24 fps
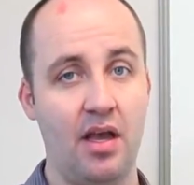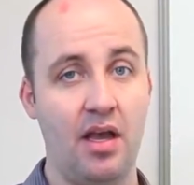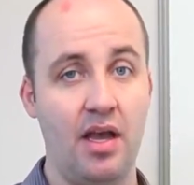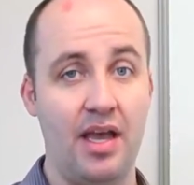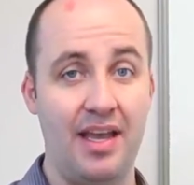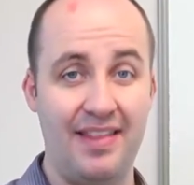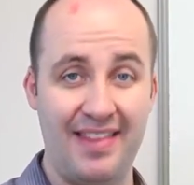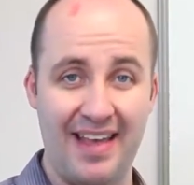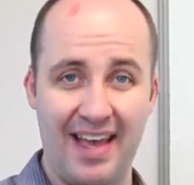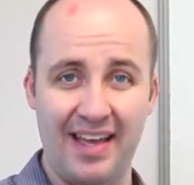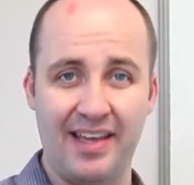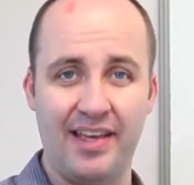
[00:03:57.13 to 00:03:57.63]

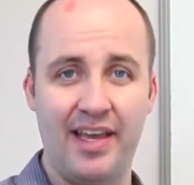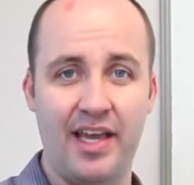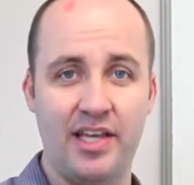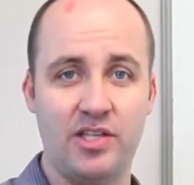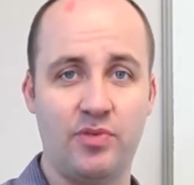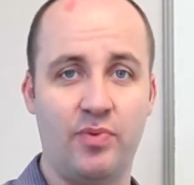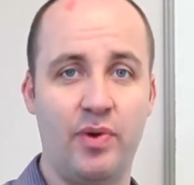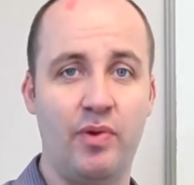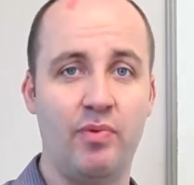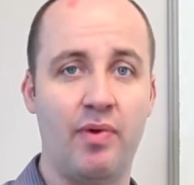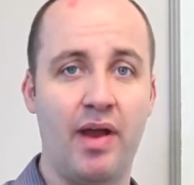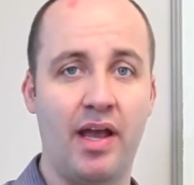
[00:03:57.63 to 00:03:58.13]
in that case
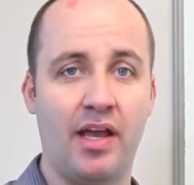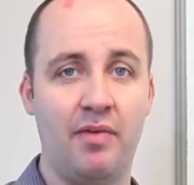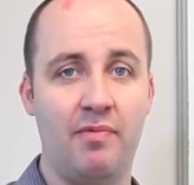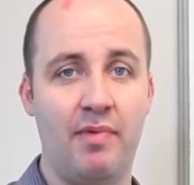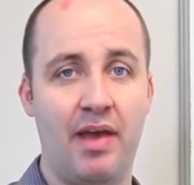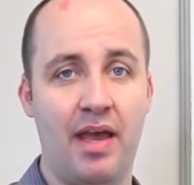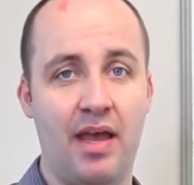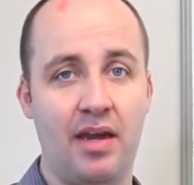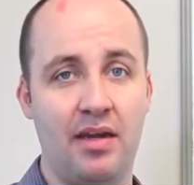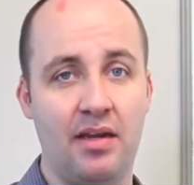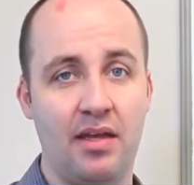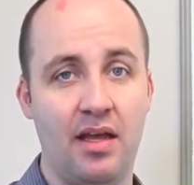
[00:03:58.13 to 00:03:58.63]
we
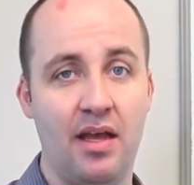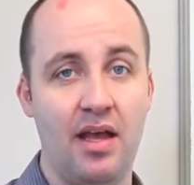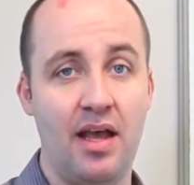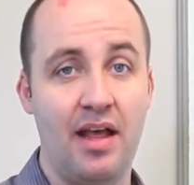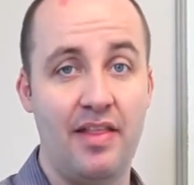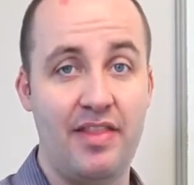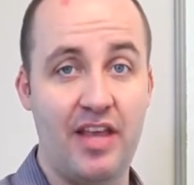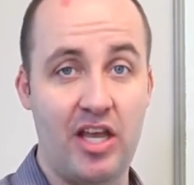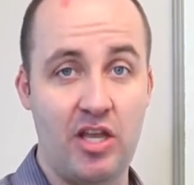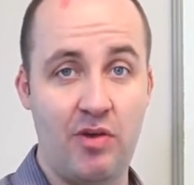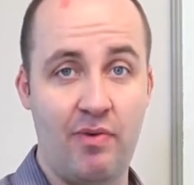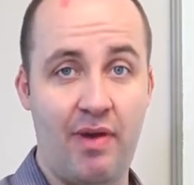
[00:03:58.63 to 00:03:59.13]
recommend
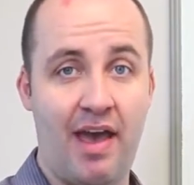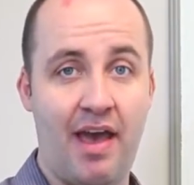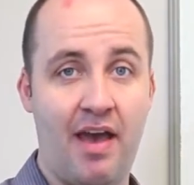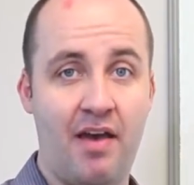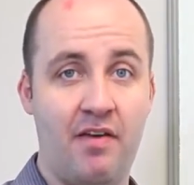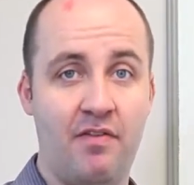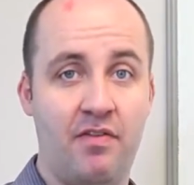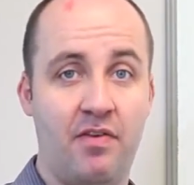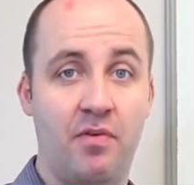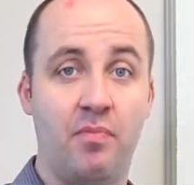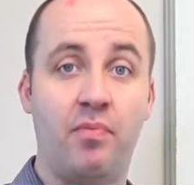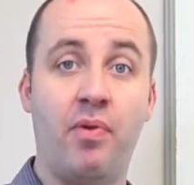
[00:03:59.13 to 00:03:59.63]
that you
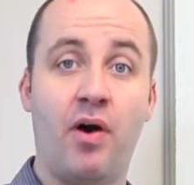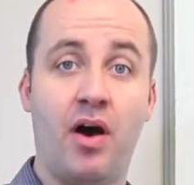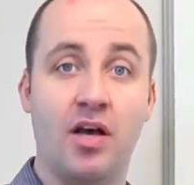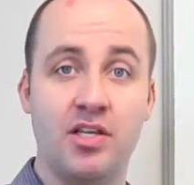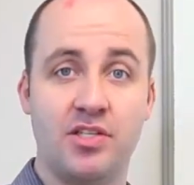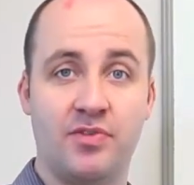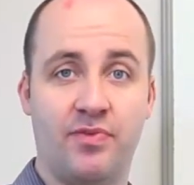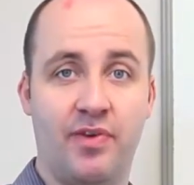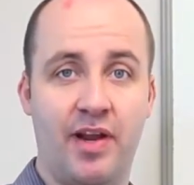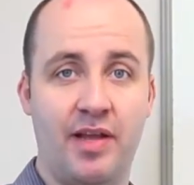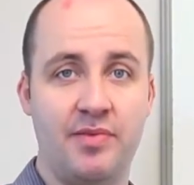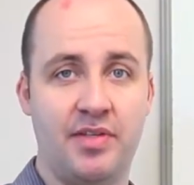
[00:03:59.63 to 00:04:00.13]
have pause
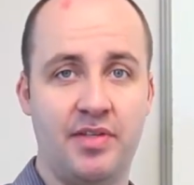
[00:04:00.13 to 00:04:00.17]
frames